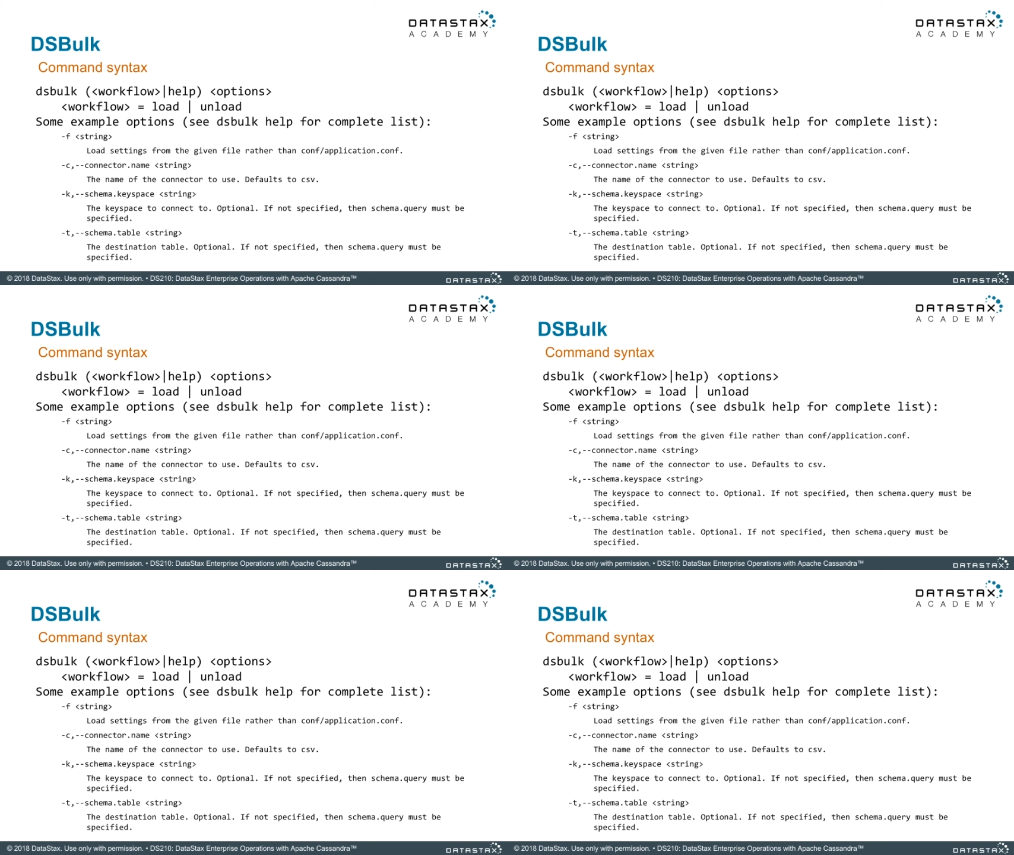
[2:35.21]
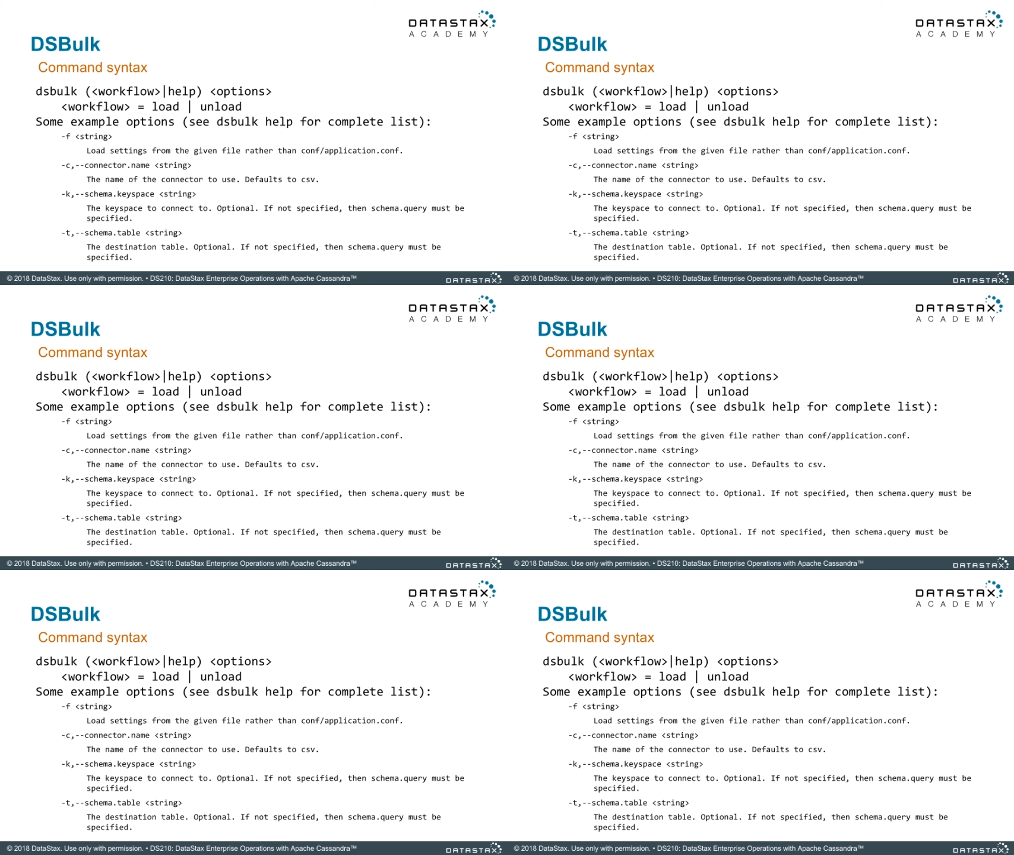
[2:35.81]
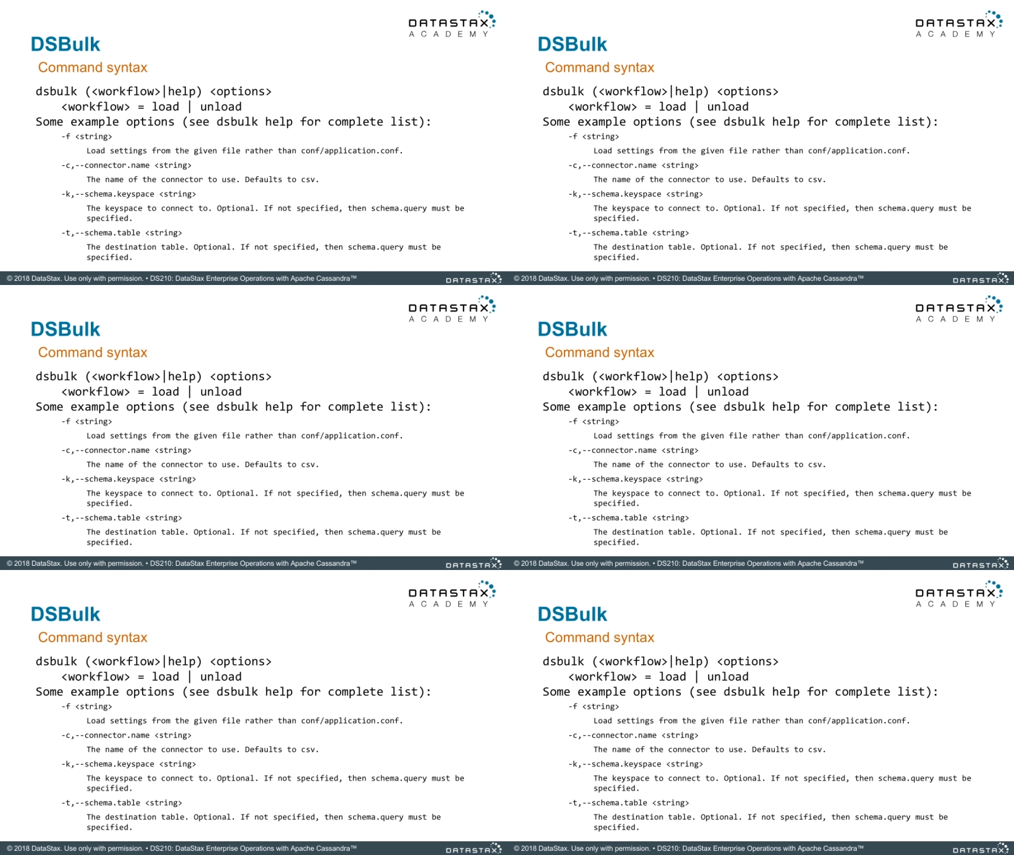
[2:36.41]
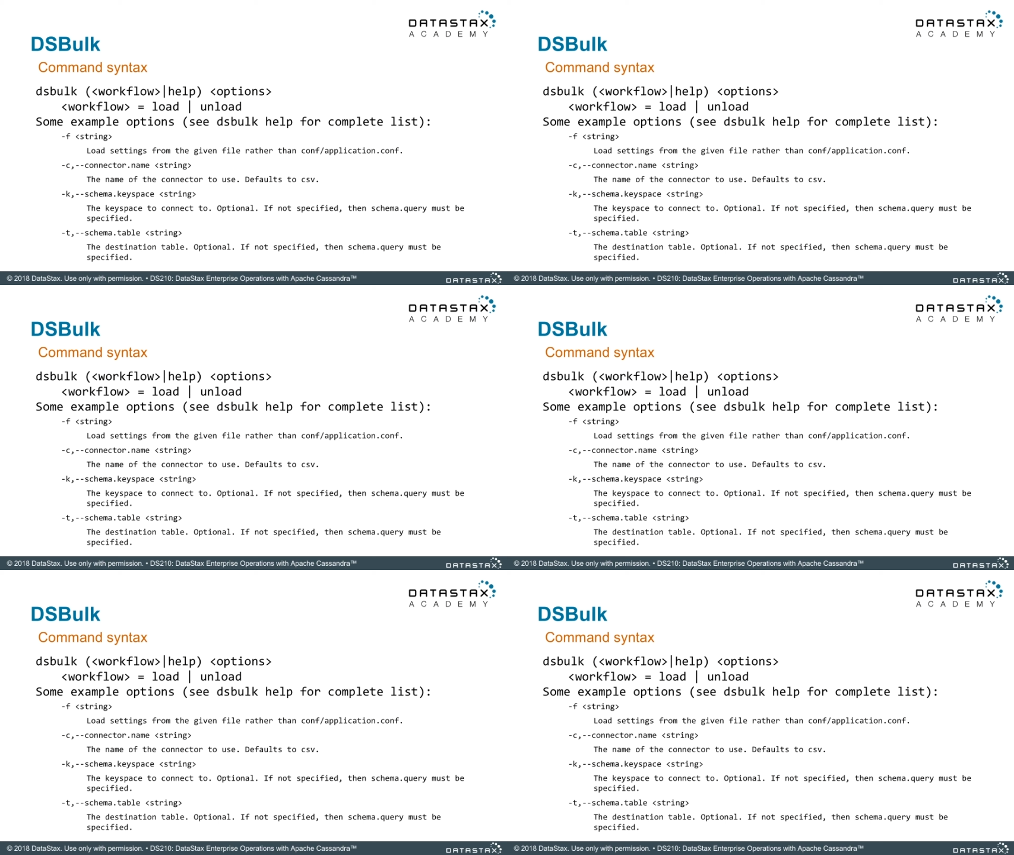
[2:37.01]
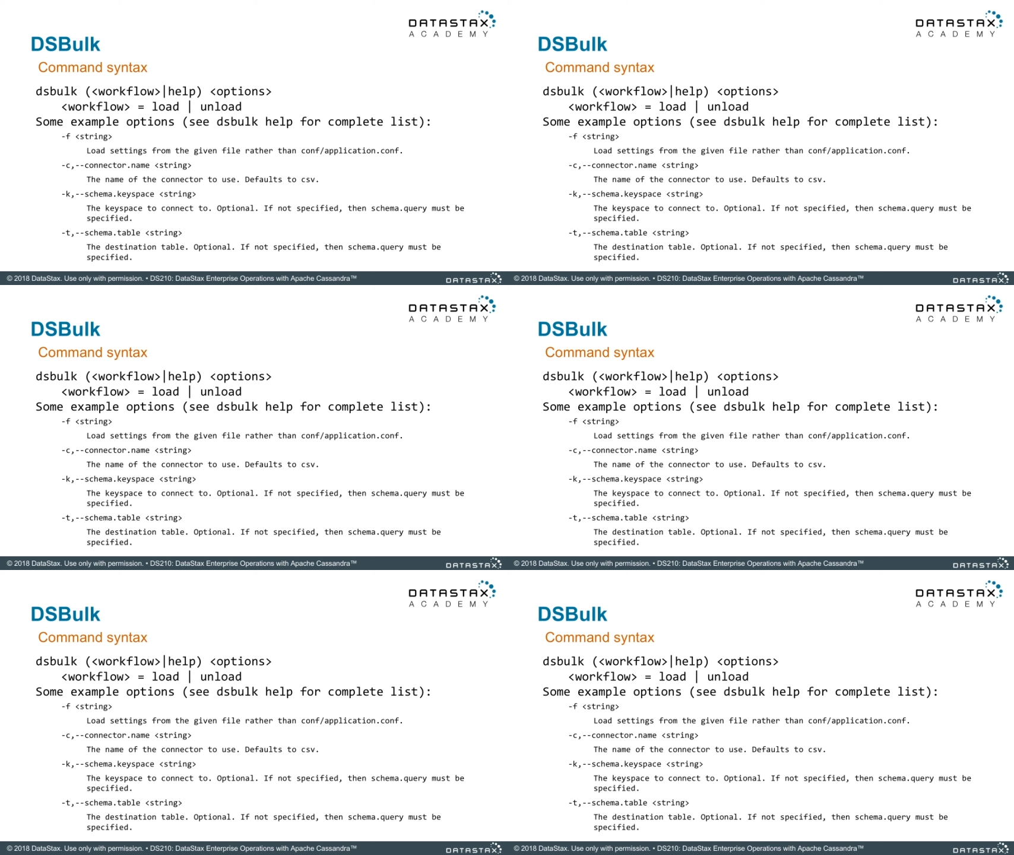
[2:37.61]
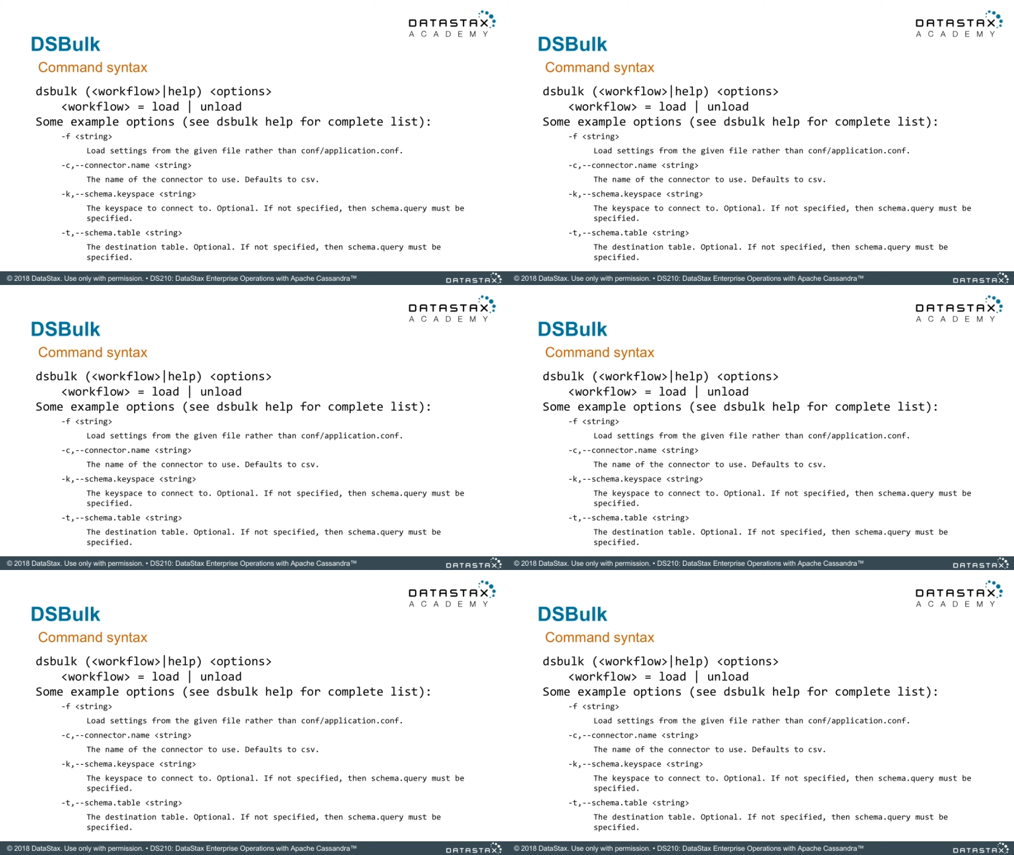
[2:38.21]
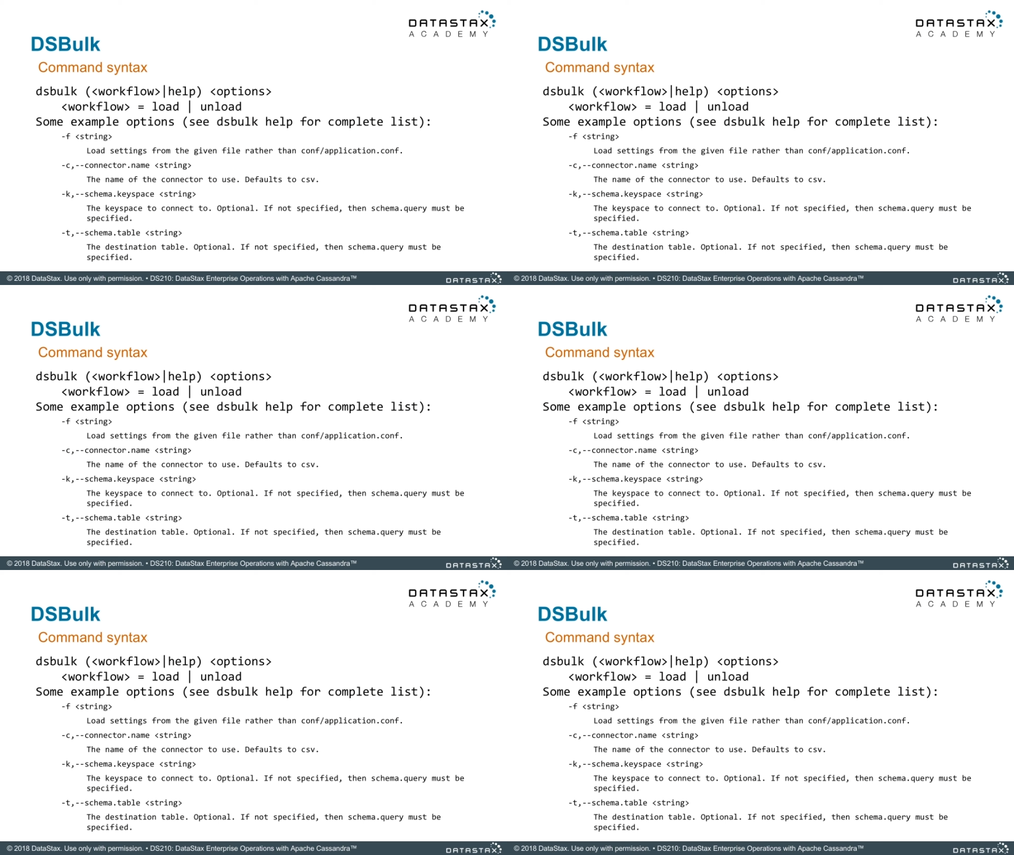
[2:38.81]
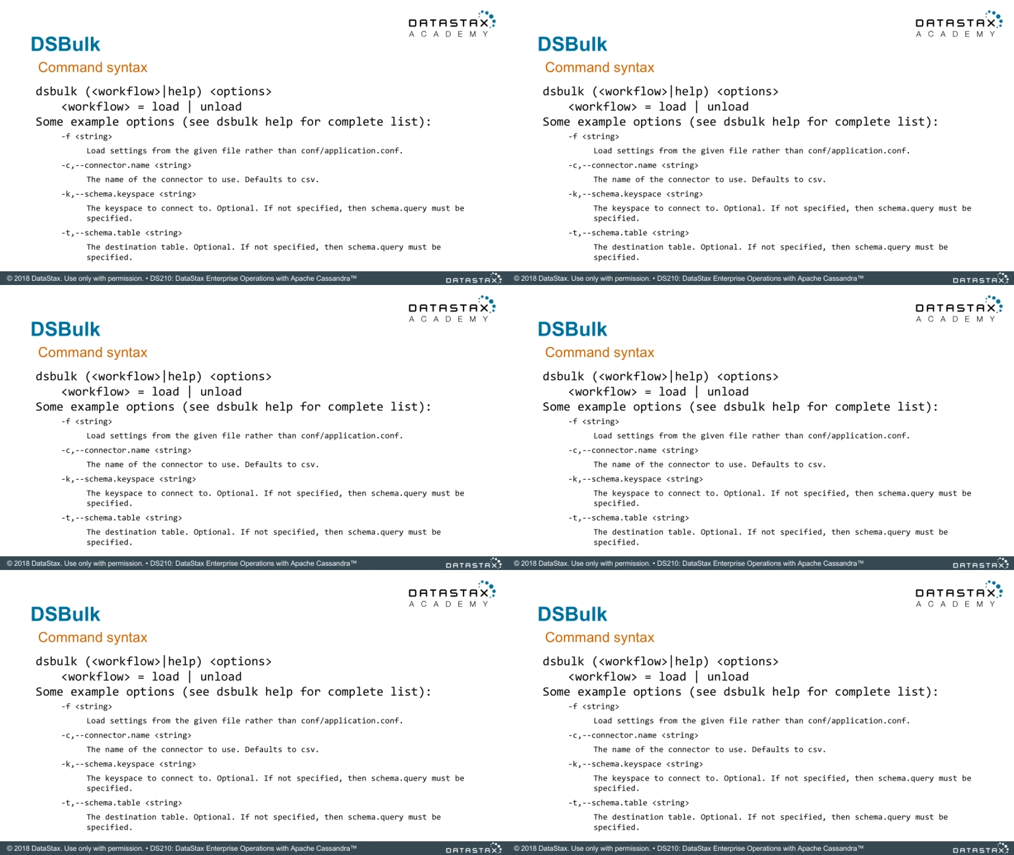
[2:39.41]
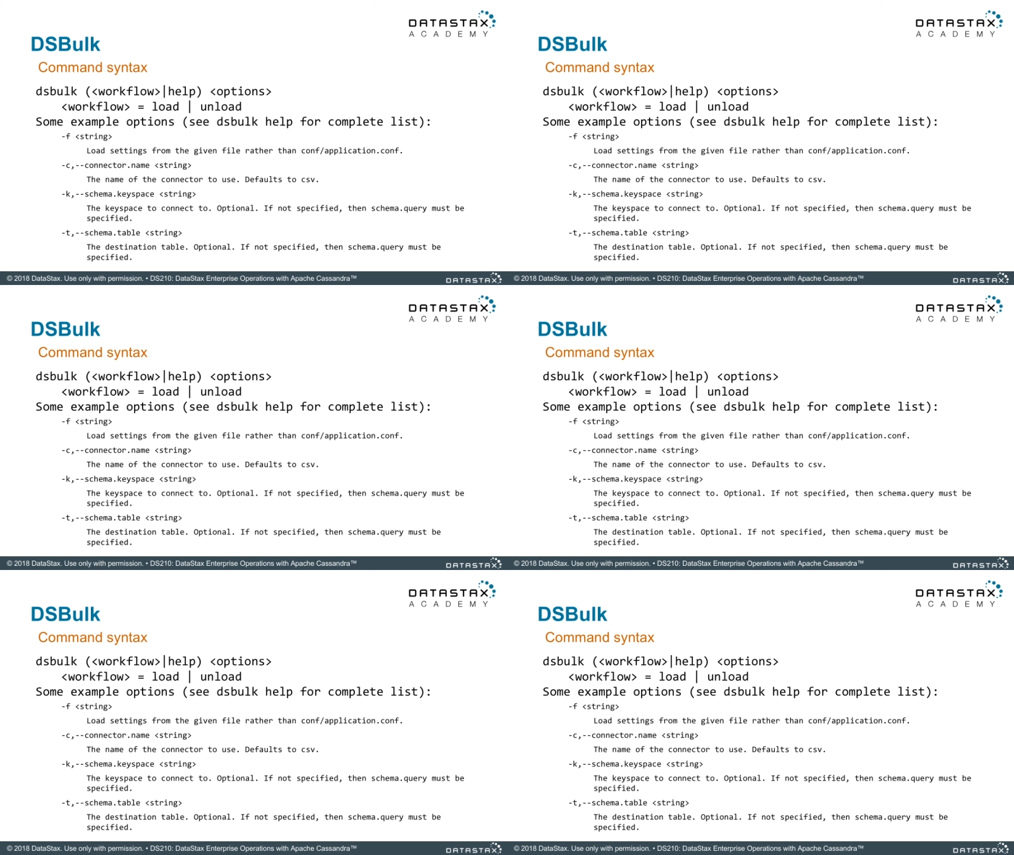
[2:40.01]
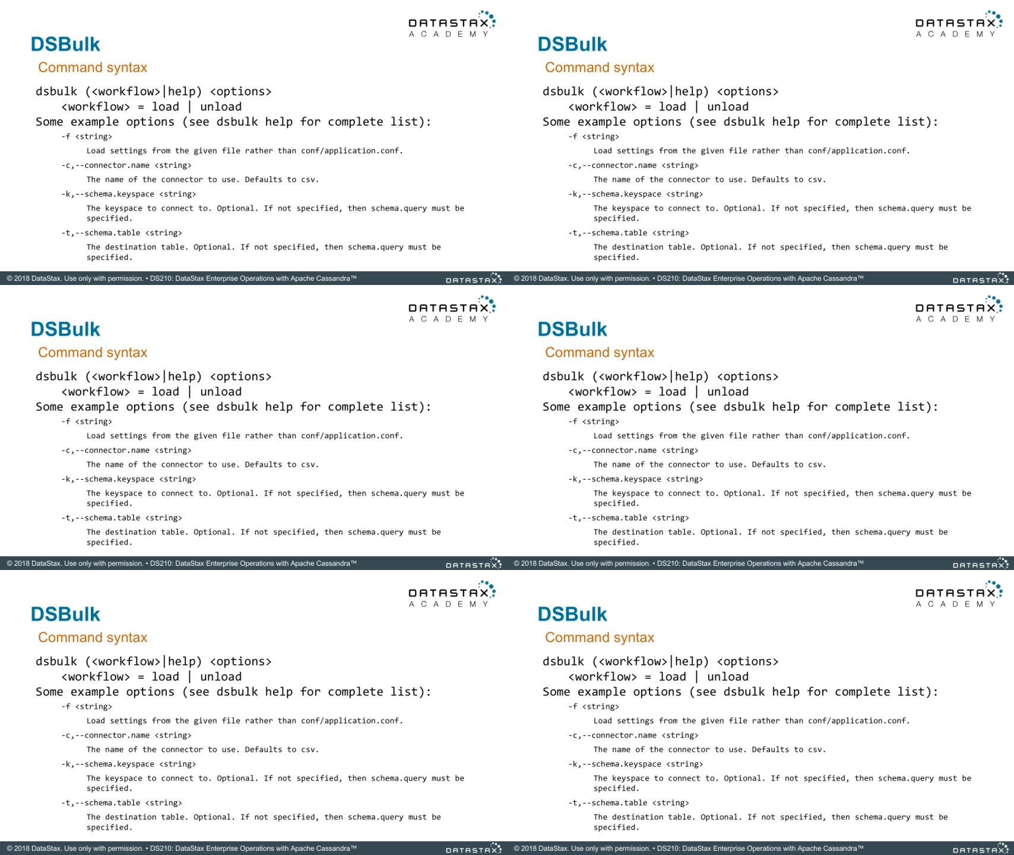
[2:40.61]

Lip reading: Nobody's mouth can be seen.